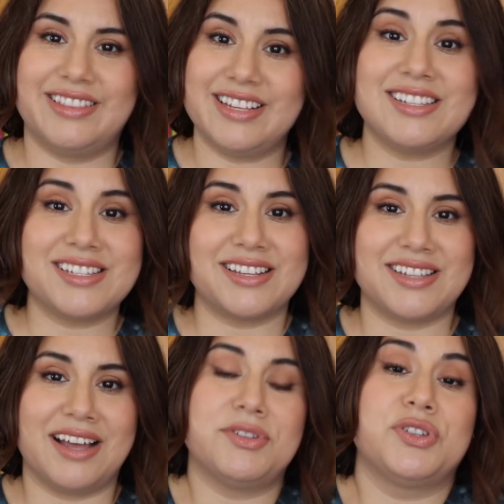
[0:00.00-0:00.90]
This is the
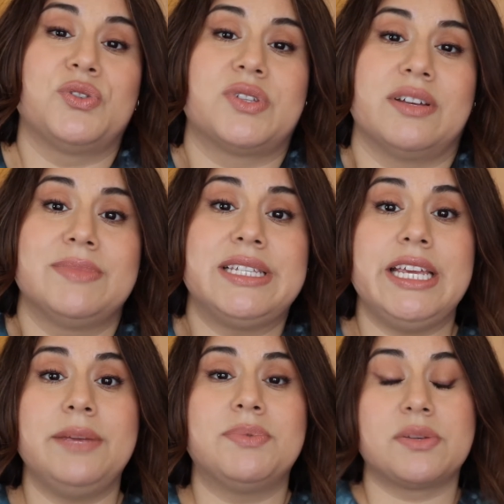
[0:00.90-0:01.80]
time to do some
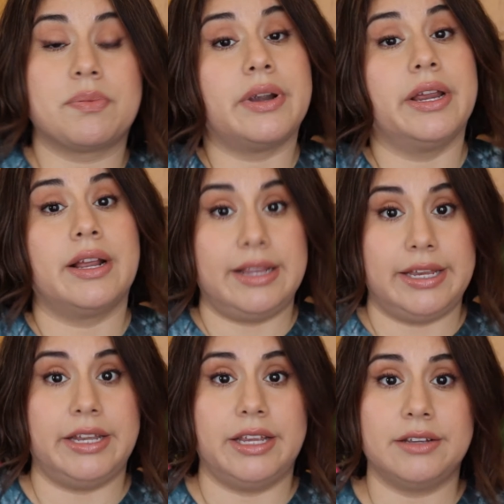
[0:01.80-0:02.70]
deep spring
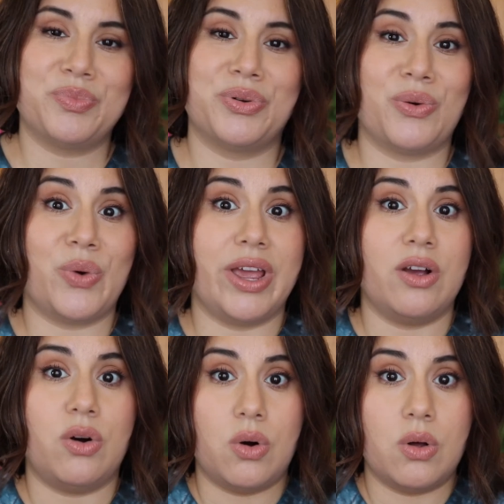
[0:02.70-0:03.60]
cleaning. Put
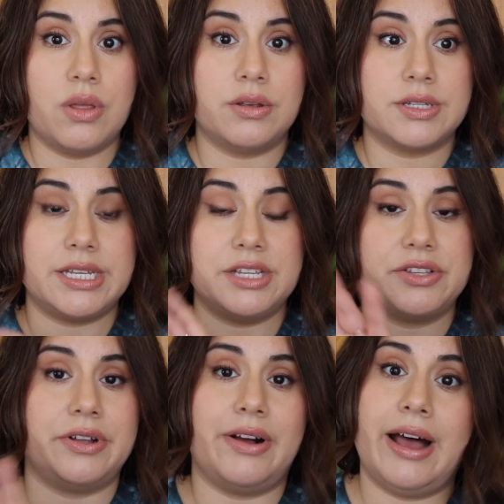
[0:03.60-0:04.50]
away all those
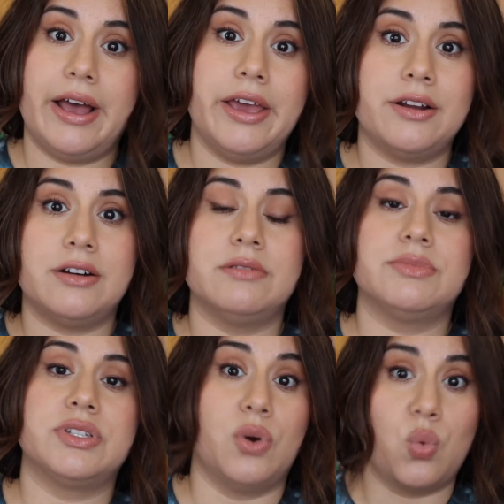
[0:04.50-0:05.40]
seasonal
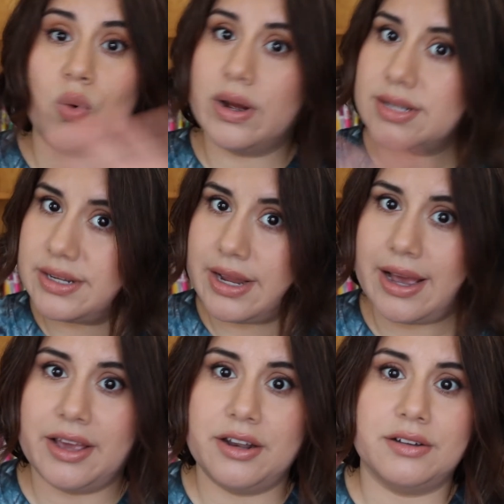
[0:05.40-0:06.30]
items, unwanted
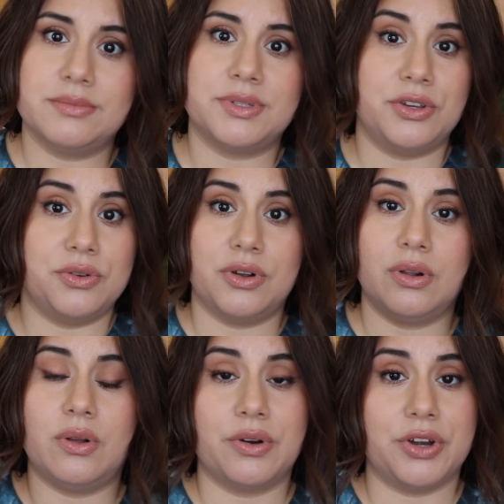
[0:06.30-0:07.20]
items that you no
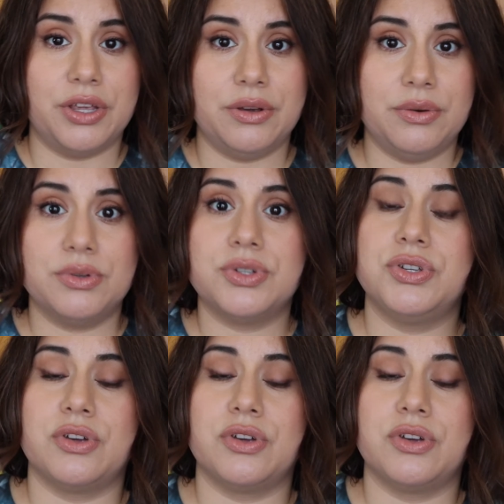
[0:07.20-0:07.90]
longer use.